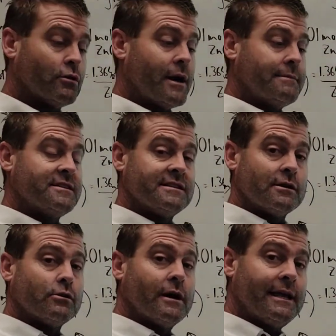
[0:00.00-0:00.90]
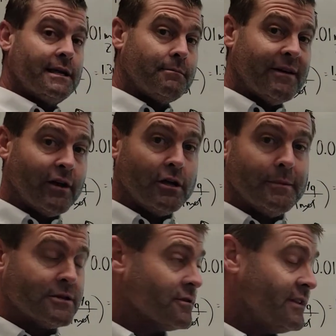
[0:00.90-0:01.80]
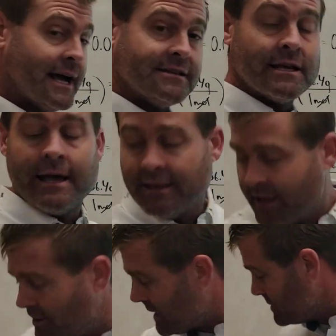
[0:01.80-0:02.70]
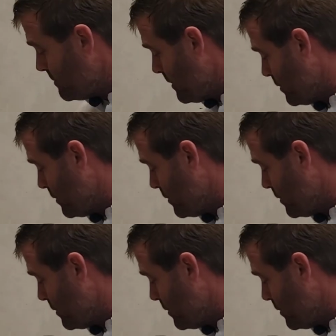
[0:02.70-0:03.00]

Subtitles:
grams of zinc chloride, into my volumetric flask. Then you guys remember